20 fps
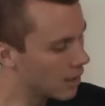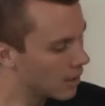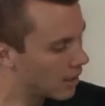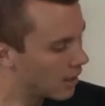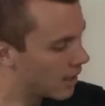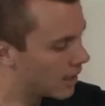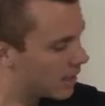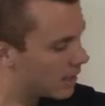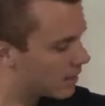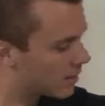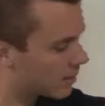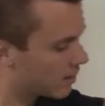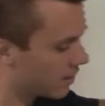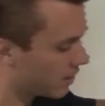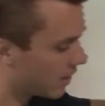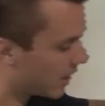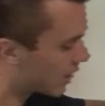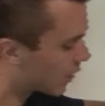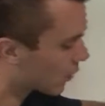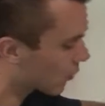And
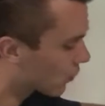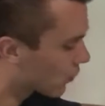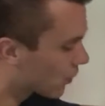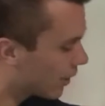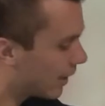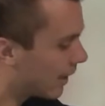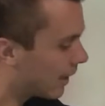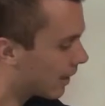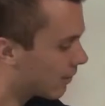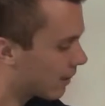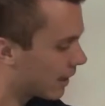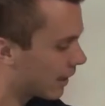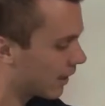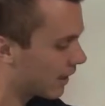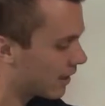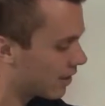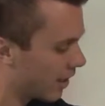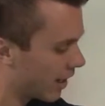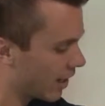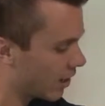that's a really,
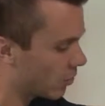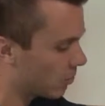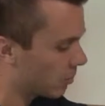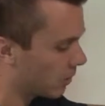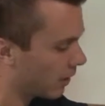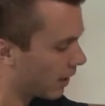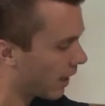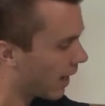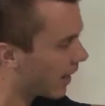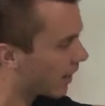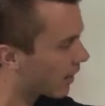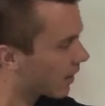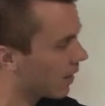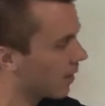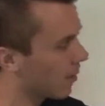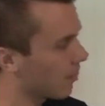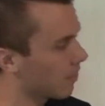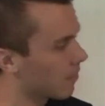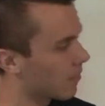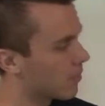really tangible
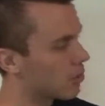outcome.